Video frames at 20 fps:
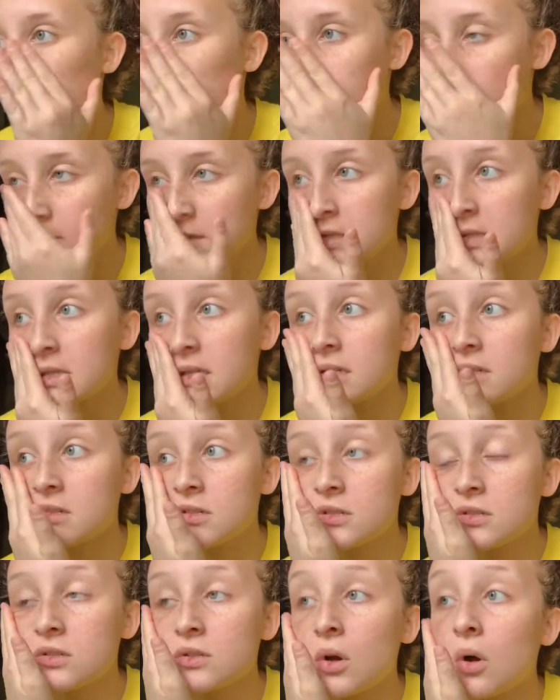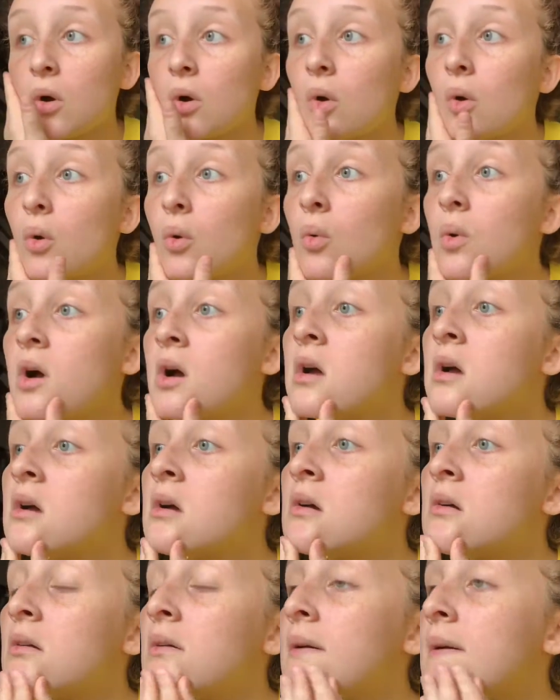Face is like so
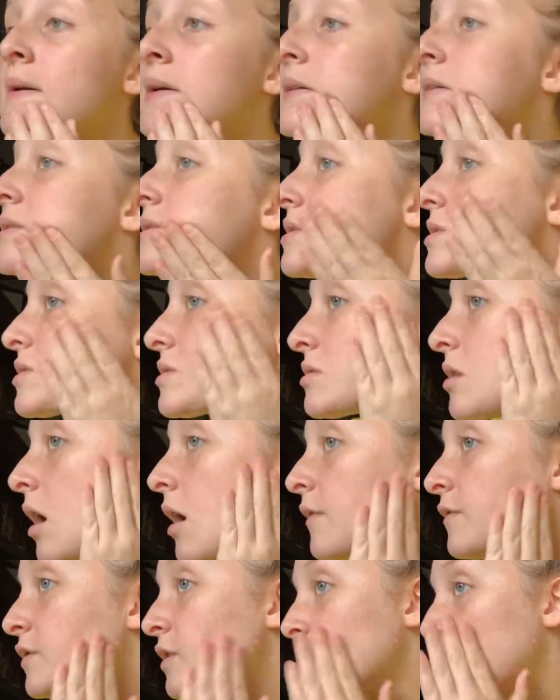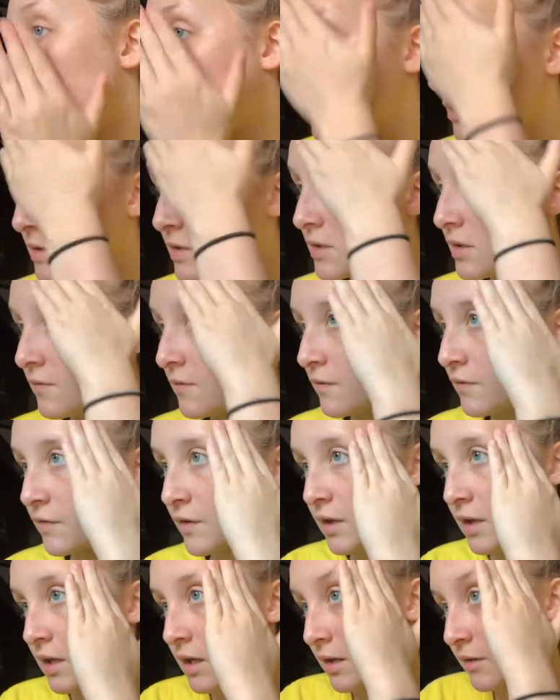soft now, it doesn't even
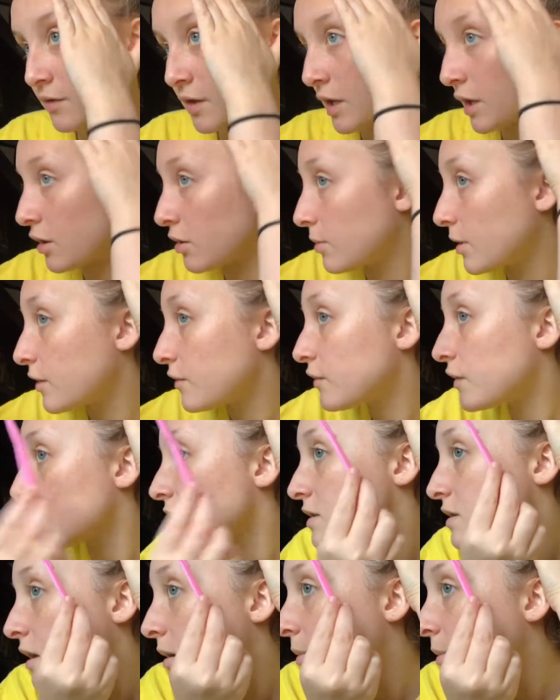feel like I have hair on my face.